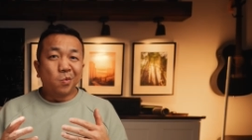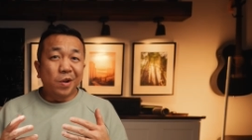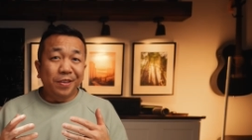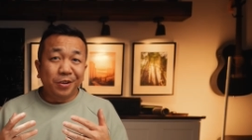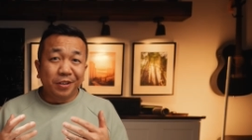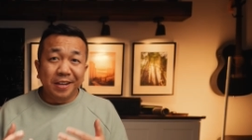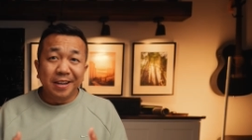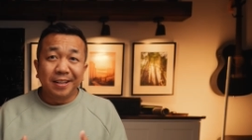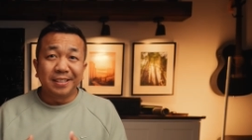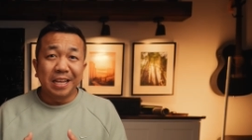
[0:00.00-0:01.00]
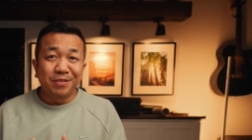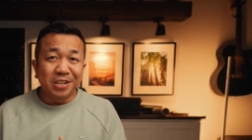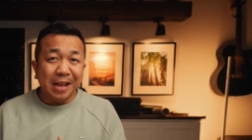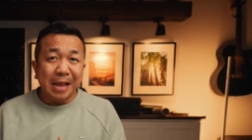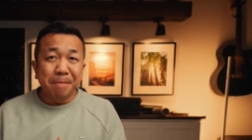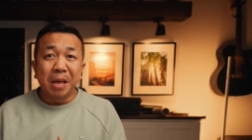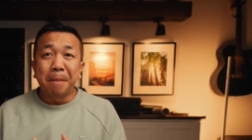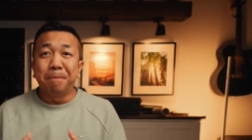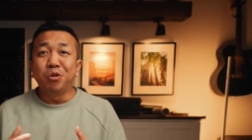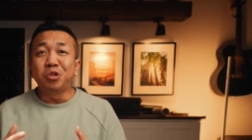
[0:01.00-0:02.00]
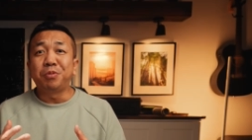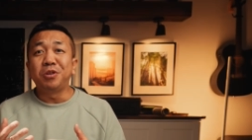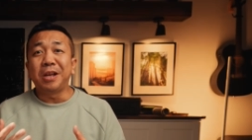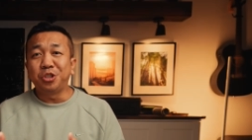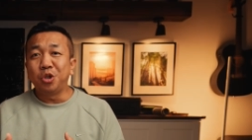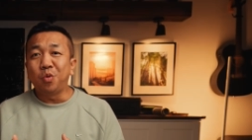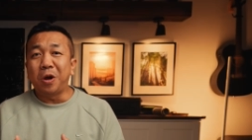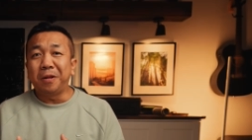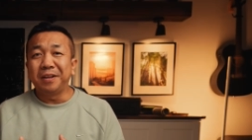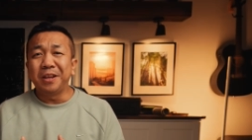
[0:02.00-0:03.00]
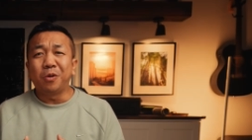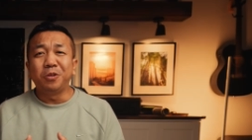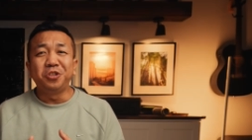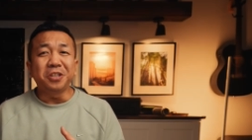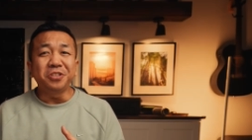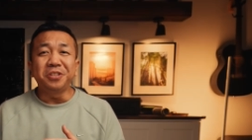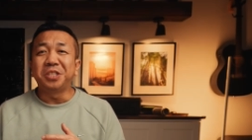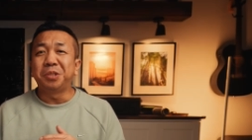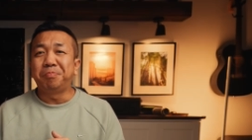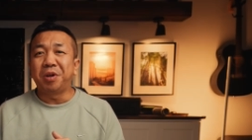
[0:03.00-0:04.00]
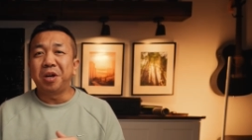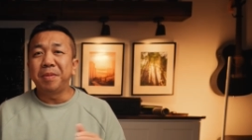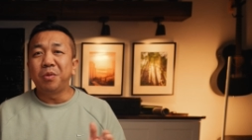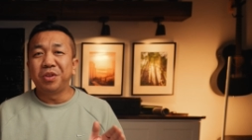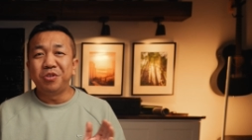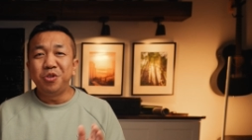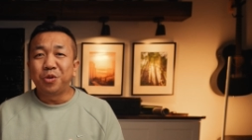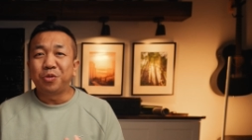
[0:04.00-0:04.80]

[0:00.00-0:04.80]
Whether you're looking to save time, boost production quality, or just experiment with new